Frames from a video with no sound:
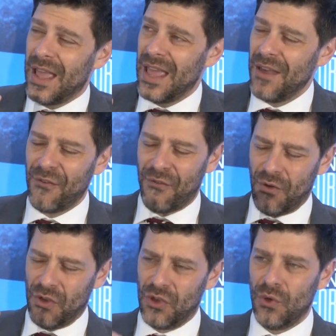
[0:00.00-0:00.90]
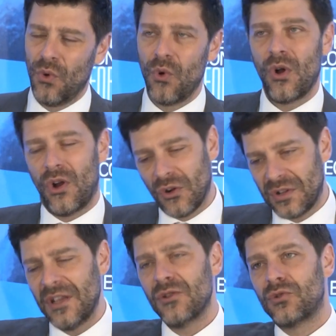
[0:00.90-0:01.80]
if you
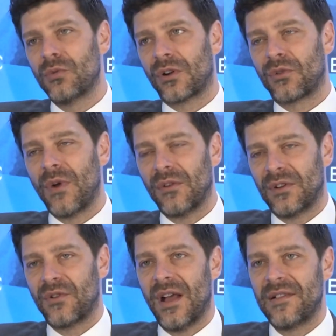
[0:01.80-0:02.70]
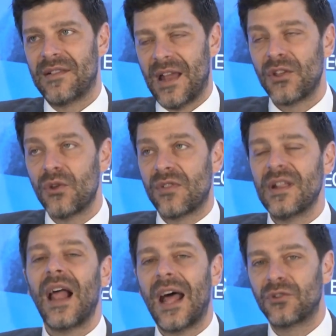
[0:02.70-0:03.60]
continue to work throughout the crisis and you
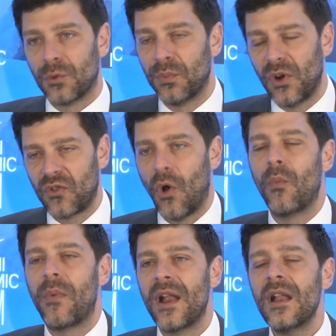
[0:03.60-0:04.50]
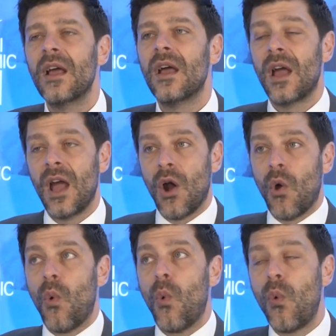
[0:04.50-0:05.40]
still had your books open,
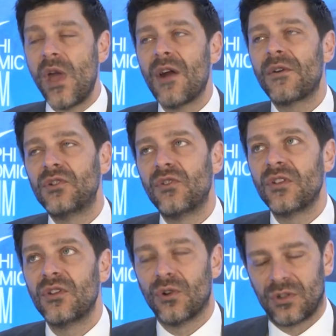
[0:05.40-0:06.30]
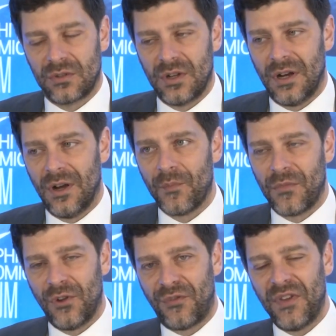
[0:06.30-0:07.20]
we are reducing your
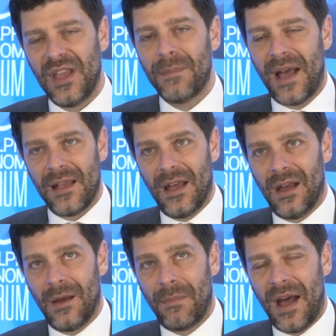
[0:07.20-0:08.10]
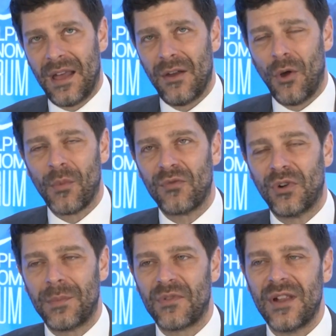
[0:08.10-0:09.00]
fee by almost
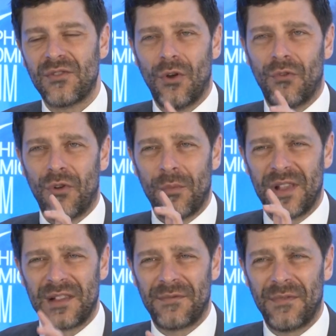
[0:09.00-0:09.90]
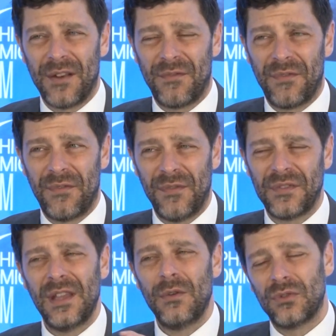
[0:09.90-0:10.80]
40%, so from
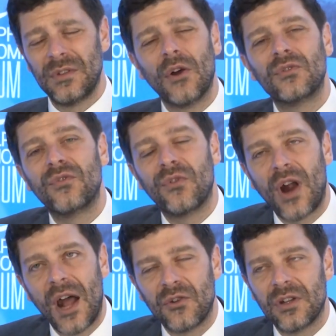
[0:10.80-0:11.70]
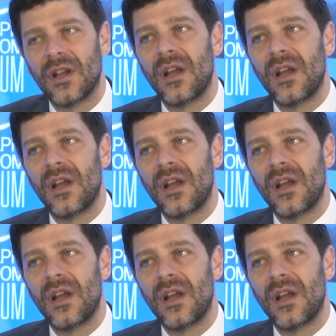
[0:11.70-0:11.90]
$650 down to $400.